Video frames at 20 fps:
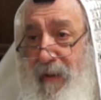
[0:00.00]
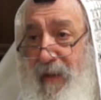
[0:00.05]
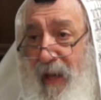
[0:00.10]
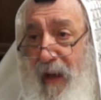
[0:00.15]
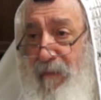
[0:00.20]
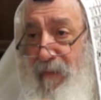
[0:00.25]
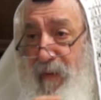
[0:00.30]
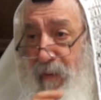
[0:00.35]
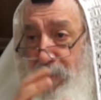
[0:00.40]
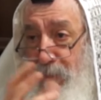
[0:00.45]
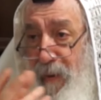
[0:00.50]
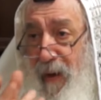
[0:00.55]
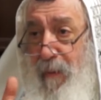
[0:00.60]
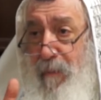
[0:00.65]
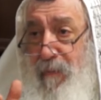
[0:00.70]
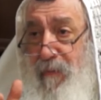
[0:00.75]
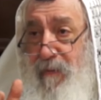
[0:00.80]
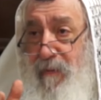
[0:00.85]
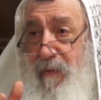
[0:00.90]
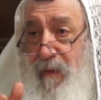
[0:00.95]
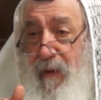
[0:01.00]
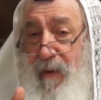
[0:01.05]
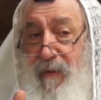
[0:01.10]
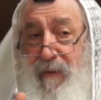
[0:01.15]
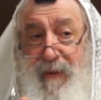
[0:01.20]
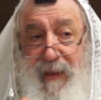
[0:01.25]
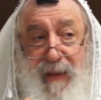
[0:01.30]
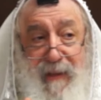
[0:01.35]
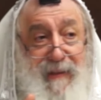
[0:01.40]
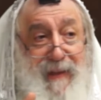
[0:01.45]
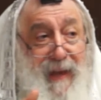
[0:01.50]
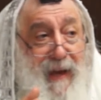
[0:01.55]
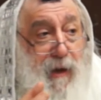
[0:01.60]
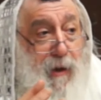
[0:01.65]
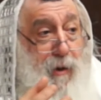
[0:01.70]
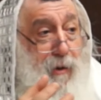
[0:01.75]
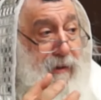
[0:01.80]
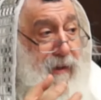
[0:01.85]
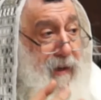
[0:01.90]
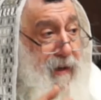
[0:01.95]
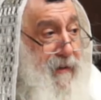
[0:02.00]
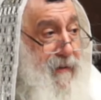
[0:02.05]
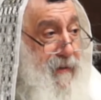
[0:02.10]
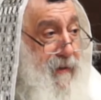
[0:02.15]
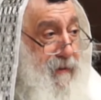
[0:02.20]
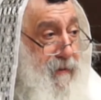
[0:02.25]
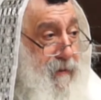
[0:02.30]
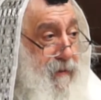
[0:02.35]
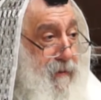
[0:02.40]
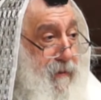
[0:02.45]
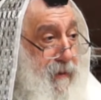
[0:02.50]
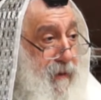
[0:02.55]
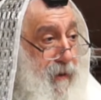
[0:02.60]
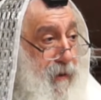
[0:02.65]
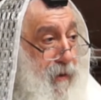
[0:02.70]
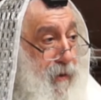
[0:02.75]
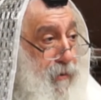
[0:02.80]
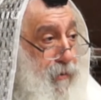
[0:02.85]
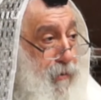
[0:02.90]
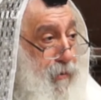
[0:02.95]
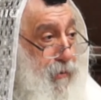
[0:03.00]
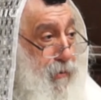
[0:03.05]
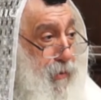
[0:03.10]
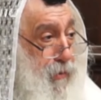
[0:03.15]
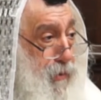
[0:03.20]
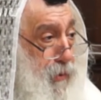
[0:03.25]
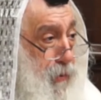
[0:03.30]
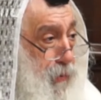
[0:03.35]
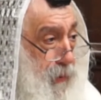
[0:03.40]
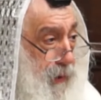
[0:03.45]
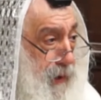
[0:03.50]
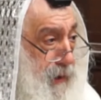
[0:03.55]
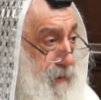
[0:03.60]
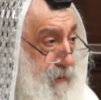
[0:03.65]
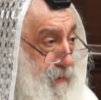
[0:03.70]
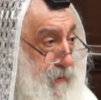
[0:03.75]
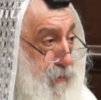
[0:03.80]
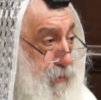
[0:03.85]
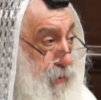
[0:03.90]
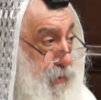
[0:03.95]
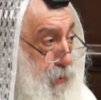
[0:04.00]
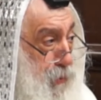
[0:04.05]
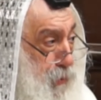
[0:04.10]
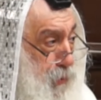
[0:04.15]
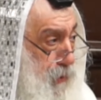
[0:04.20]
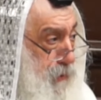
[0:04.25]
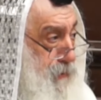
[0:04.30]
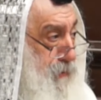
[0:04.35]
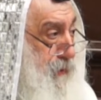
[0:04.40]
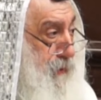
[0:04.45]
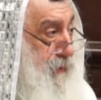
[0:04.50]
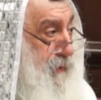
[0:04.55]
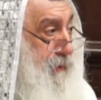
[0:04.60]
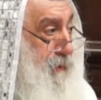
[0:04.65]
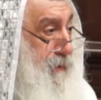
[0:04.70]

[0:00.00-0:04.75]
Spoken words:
they have the pipes that they are connected to the wells, to the water.